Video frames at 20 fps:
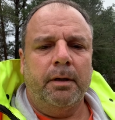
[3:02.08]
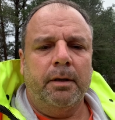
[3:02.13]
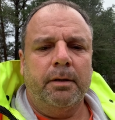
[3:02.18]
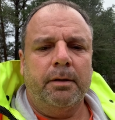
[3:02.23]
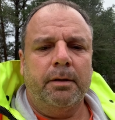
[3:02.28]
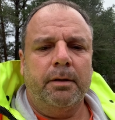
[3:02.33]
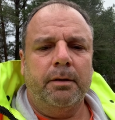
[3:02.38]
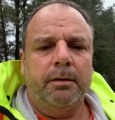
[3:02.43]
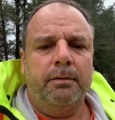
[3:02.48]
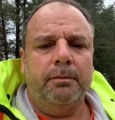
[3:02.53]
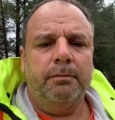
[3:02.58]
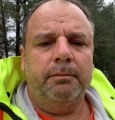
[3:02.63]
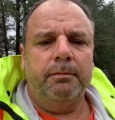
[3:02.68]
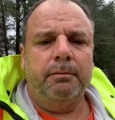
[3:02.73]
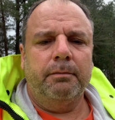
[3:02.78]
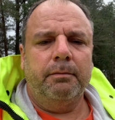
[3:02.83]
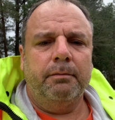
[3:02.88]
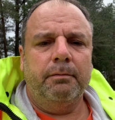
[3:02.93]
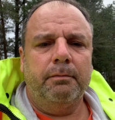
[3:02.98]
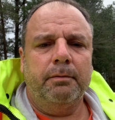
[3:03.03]
So
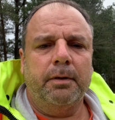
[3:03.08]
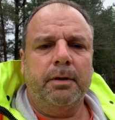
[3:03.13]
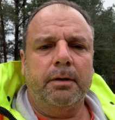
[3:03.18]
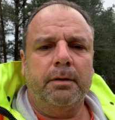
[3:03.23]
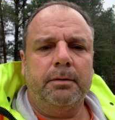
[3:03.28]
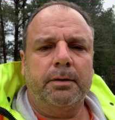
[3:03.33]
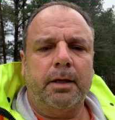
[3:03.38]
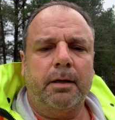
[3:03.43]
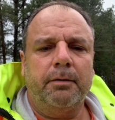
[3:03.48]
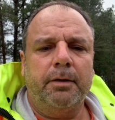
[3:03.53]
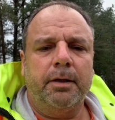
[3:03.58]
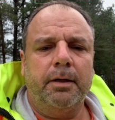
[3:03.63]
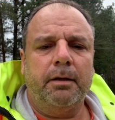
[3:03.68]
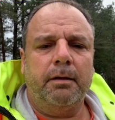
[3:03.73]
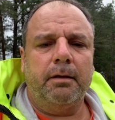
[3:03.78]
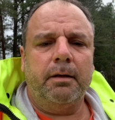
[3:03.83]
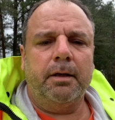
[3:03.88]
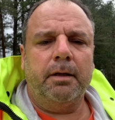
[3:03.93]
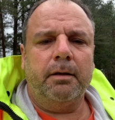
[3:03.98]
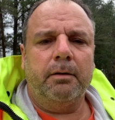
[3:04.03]
we're going to talk to y'all
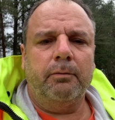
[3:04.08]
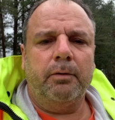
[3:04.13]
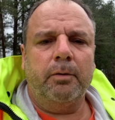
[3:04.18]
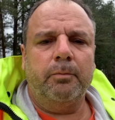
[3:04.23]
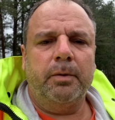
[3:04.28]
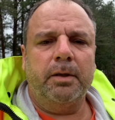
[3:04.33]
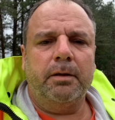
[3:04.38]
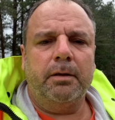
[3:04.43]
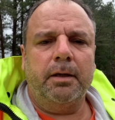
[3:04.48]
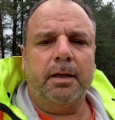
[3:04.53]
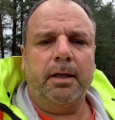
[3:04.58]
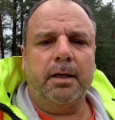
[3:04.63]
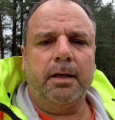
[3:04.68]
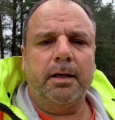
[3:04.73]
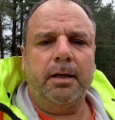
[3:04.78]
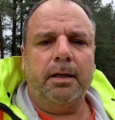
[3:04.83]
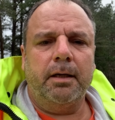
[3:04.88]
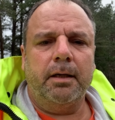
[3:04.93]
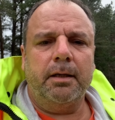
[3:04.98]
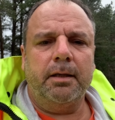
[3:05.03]
later. Road Builder
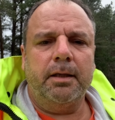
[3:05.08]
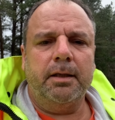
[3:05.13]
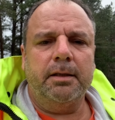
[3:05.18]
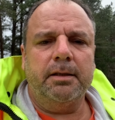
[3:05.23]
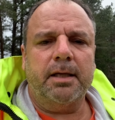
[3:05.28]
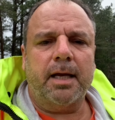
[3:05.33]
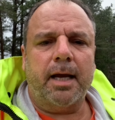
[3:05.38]
99 is